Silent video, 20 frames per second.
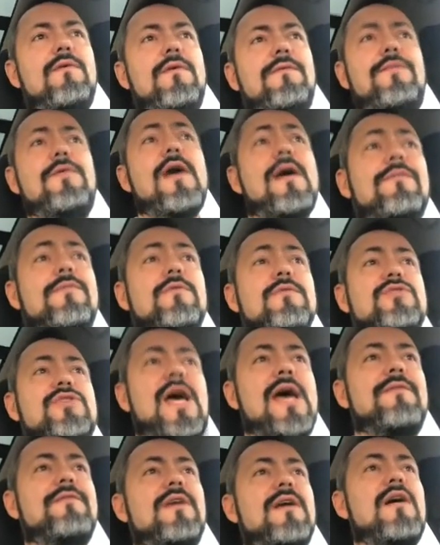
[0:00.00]
have to
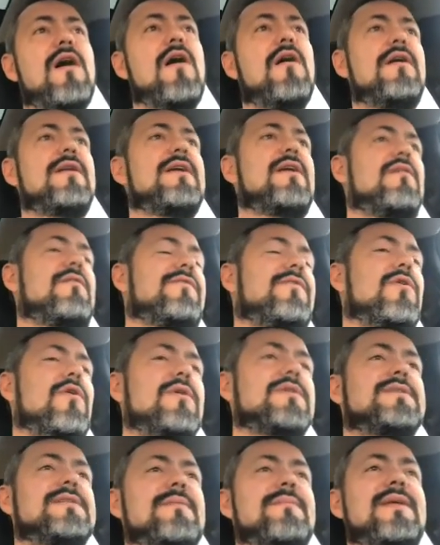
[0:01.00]
drive the car, then of
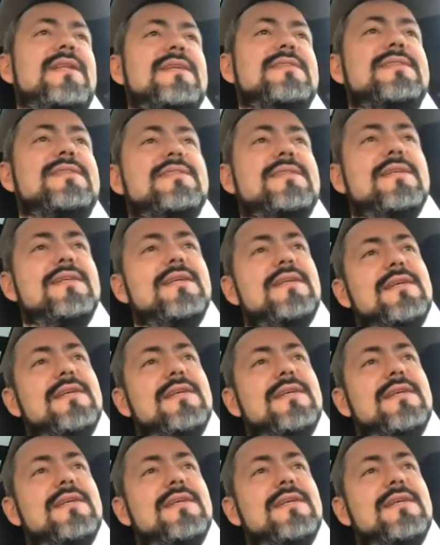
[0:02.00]
course, I mean, it's